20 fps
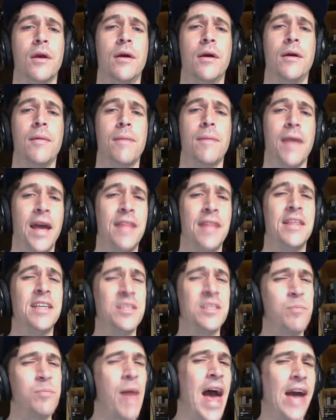And this
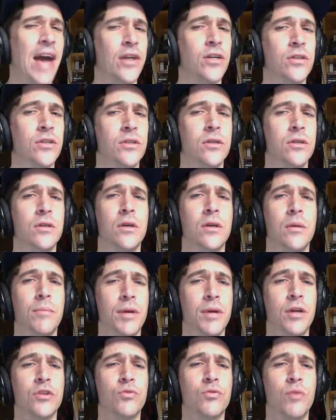matters,
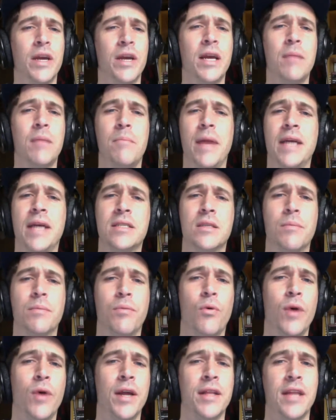because Regan makes the
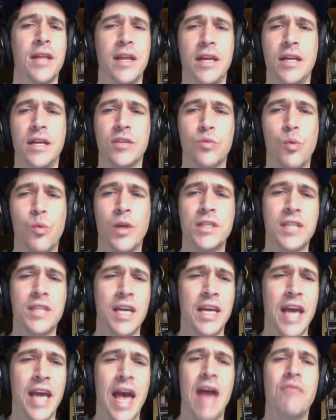point that he is
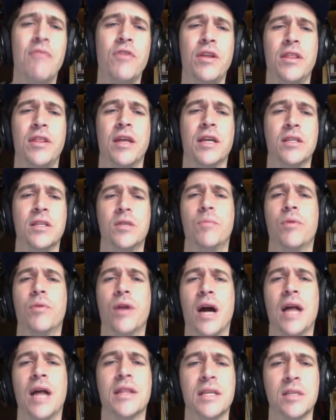risking everything to put
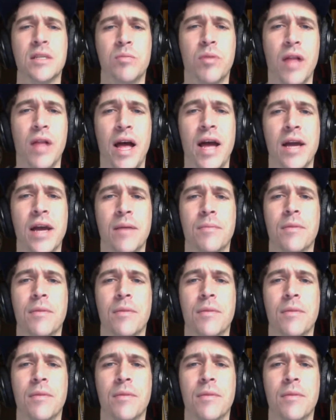on this play.